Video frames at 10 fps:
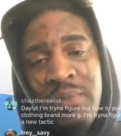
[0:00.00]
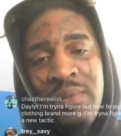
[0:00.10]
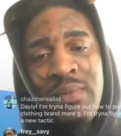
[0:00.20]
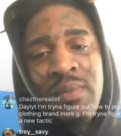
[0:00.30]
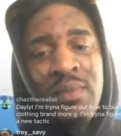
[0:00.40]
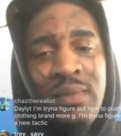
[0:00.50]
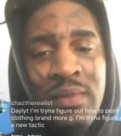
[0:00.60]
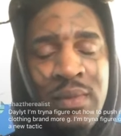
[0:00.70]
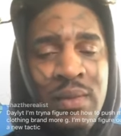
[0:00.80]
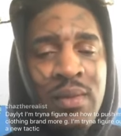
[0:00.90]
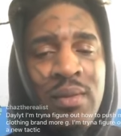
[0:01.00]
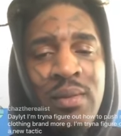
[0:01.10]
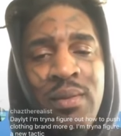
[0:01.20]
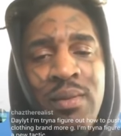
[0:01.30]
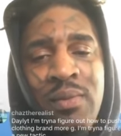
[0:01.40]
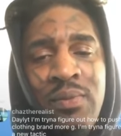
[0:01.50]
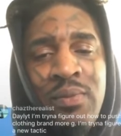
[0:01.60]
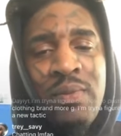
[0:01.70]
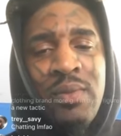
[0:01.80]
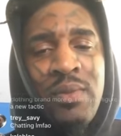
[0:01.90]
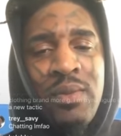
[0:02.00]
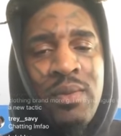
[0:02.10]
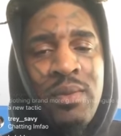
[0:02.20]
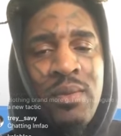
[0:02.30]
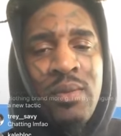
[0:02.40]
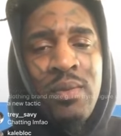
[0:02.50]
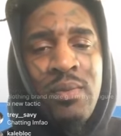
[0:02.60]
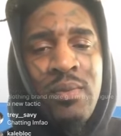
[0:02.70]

(no one is talking)